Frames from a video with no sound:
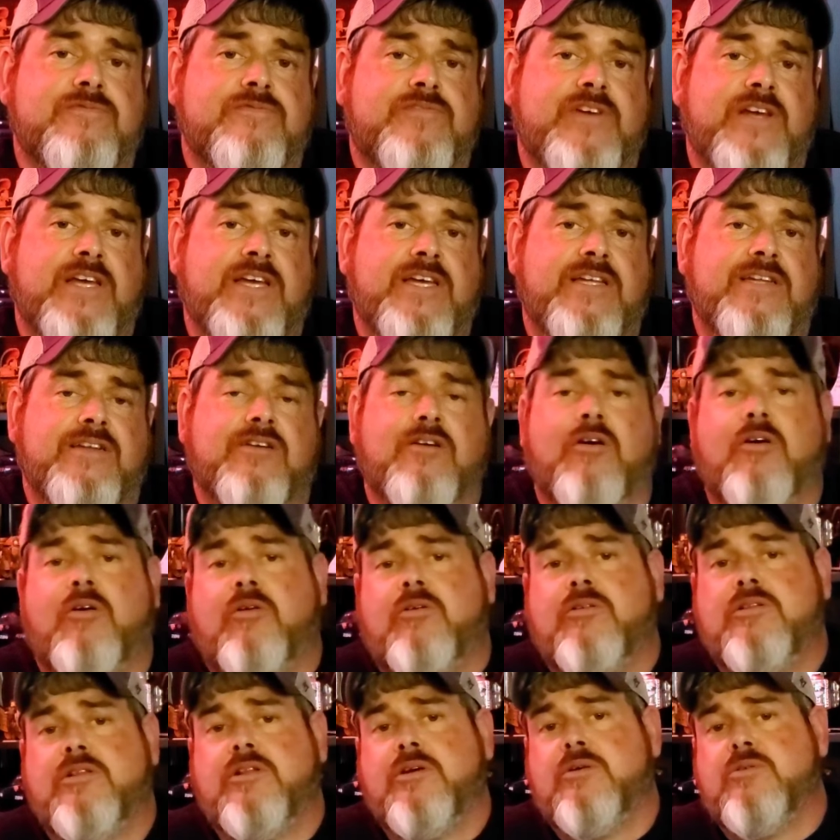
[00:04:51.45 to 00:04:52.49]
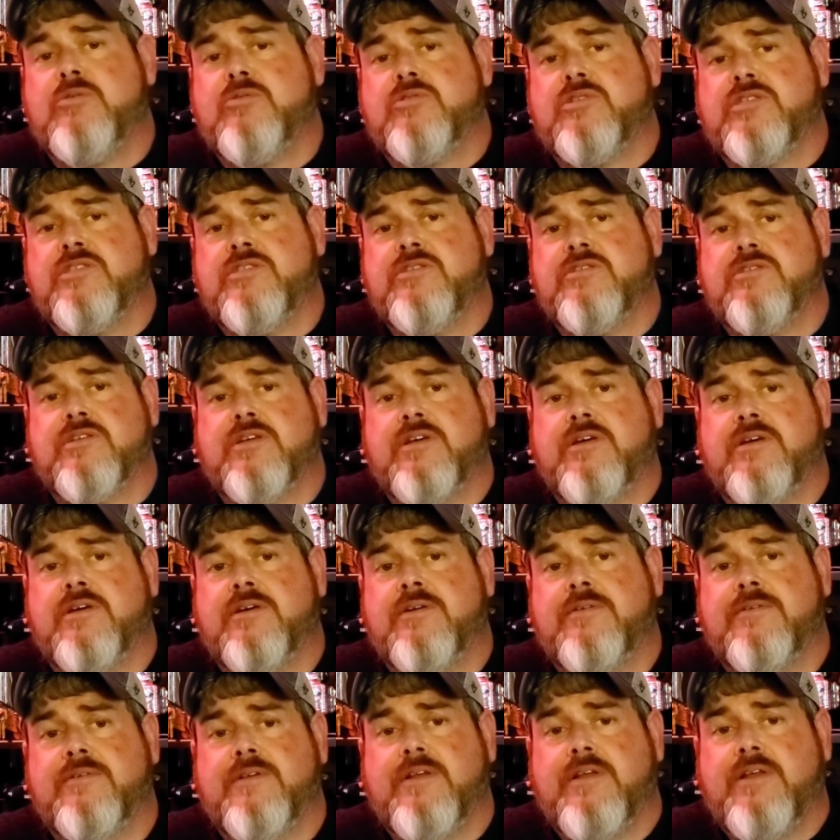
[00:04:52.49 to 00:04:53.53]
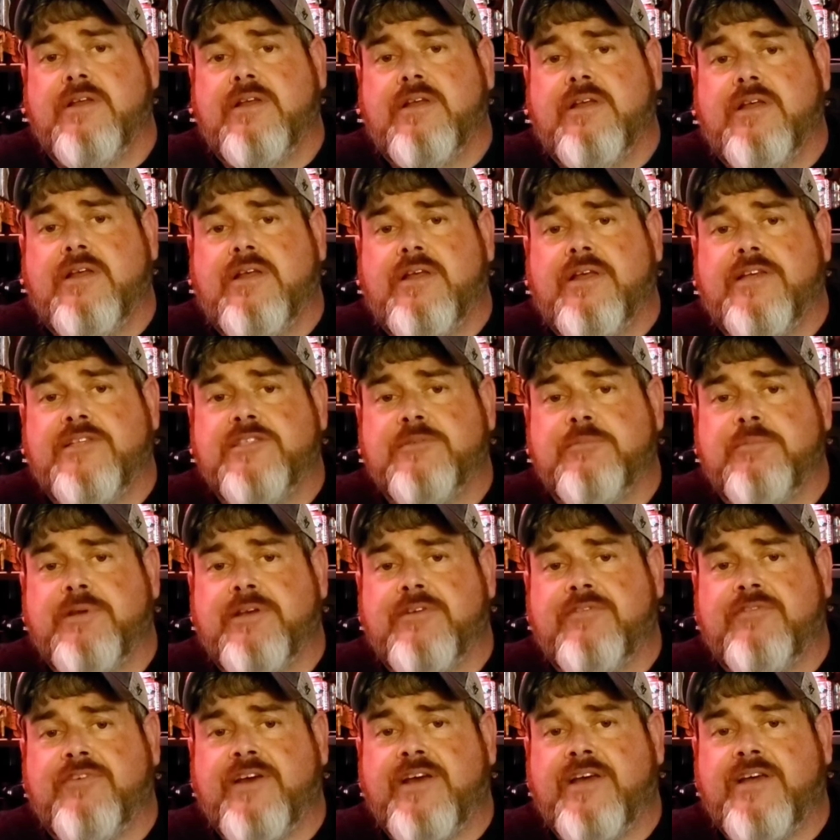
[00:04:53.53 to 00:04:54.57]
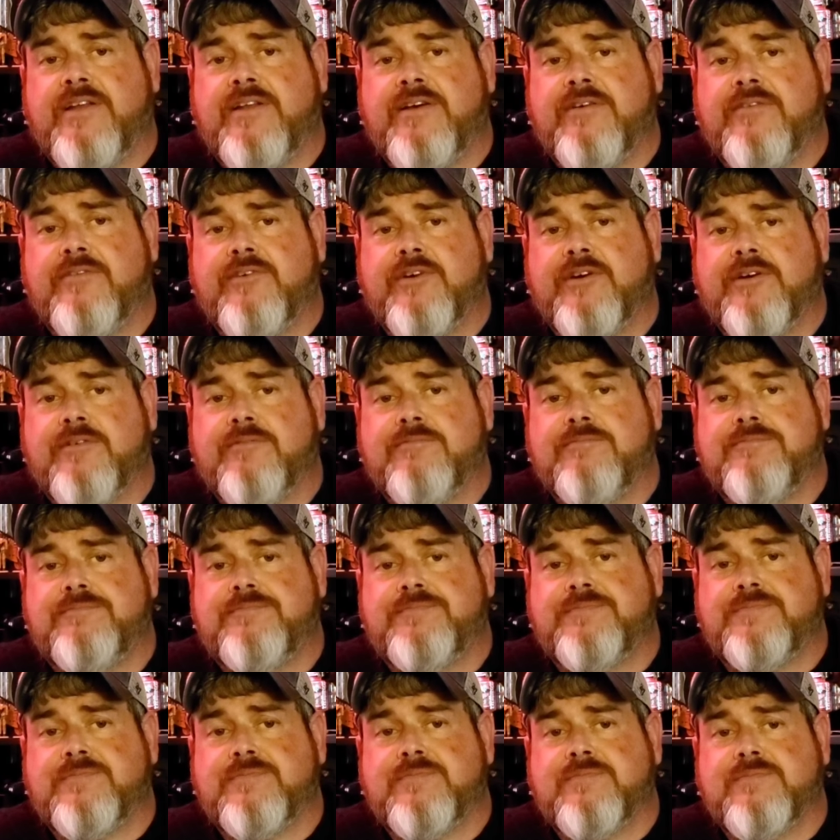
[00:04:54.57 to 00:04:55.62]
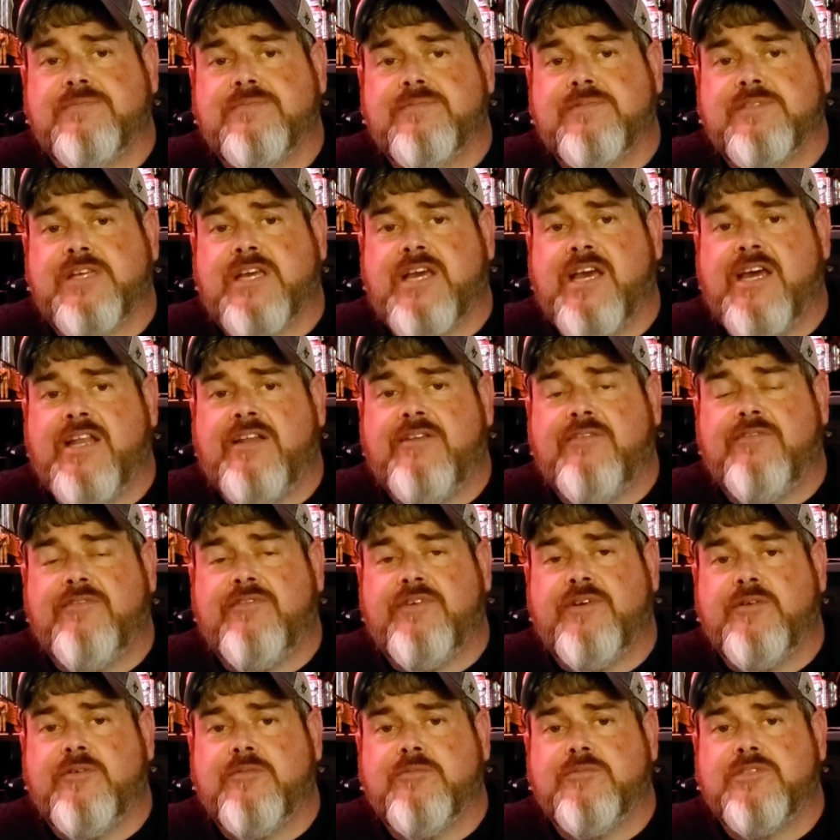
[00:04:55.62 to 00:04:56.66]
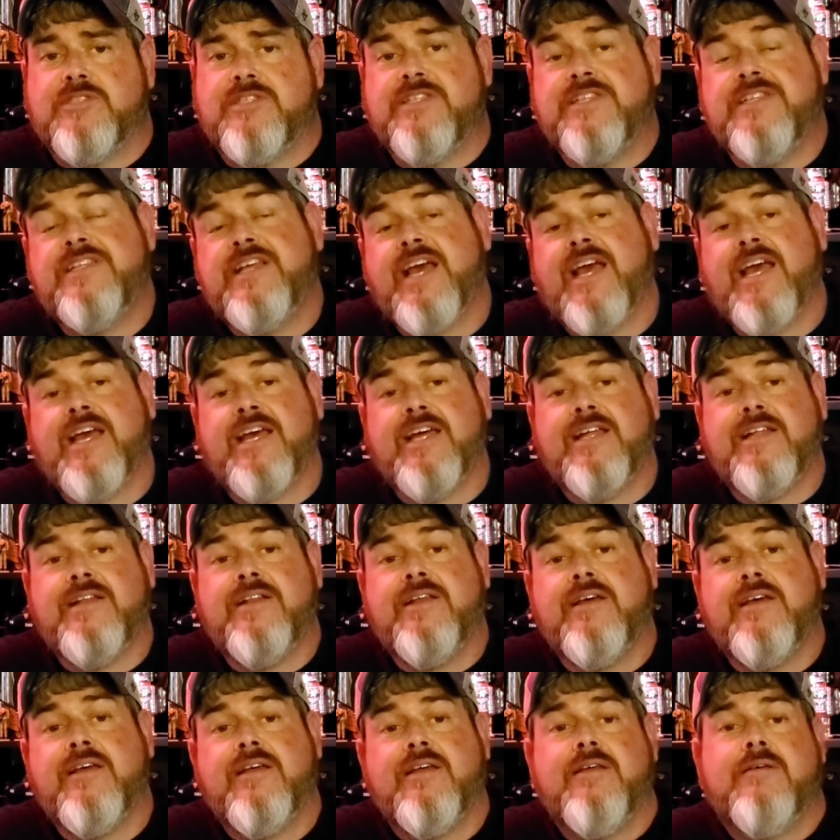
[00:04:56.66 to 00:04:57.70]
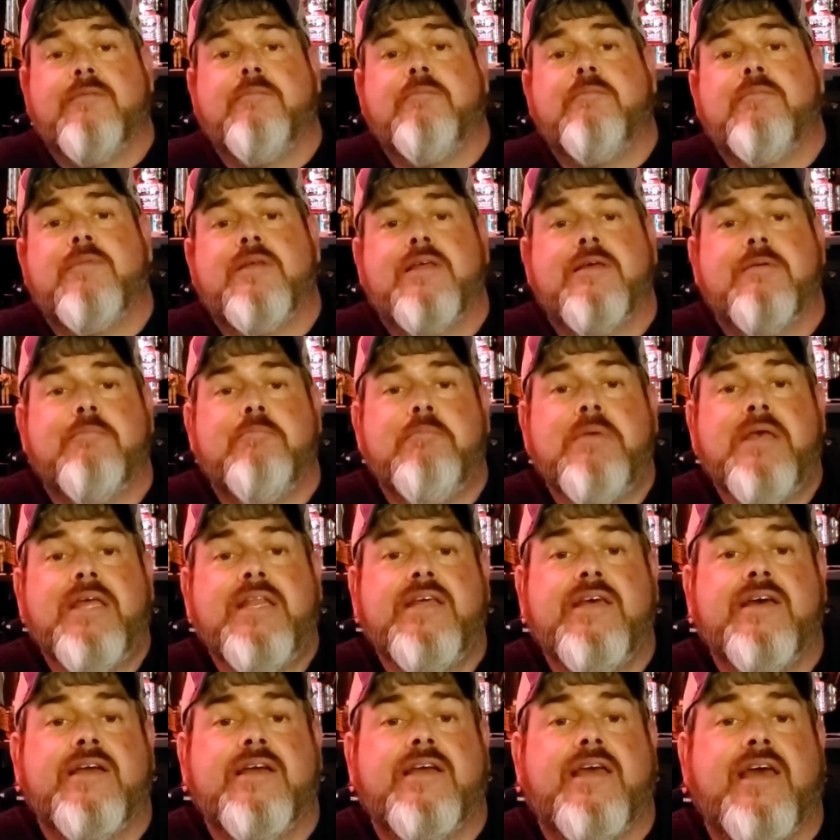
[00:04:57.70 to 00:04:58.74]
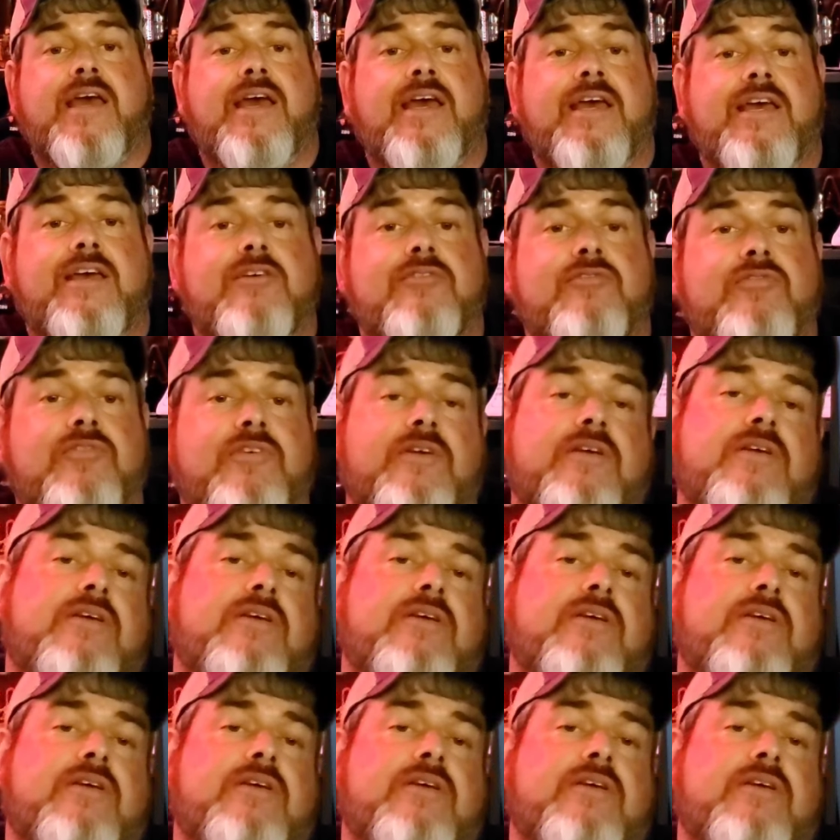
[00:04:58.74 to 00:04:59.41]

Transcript: fan Carlos, he's He's a big fan of um, Cannon Films and Dan Media Cave.